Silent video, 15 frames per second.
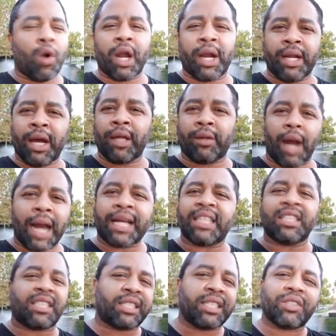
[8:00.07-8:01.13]
one another. I
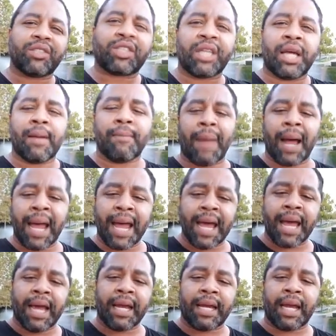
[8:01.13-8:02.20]
can still see it in my
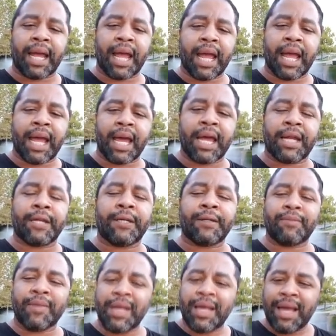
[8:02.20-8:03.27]
head. And,
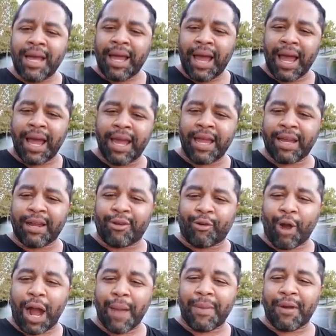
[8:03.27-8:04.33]
hey,
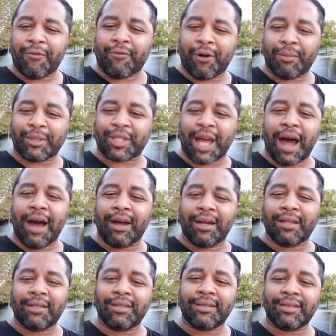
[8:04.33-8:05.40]
Crabbit from
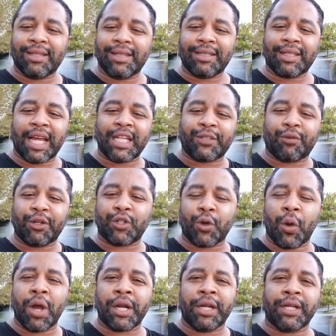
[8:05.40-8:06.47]
Scotland, thanks for
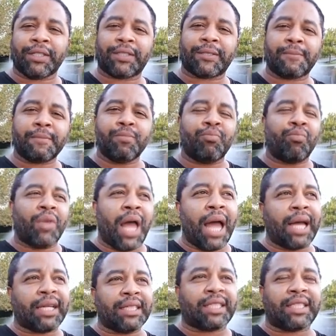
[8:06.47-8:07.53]
joining us.
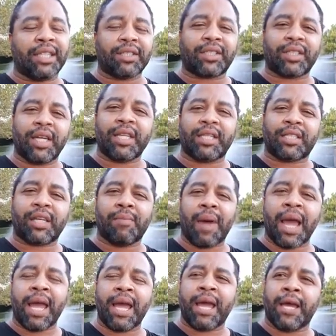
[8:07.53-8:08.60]
I can still see this in
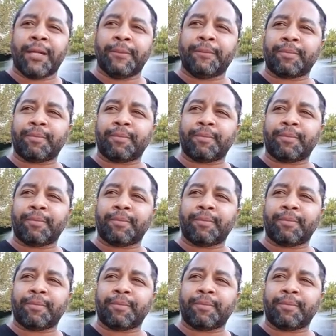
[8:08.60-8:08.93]
my head.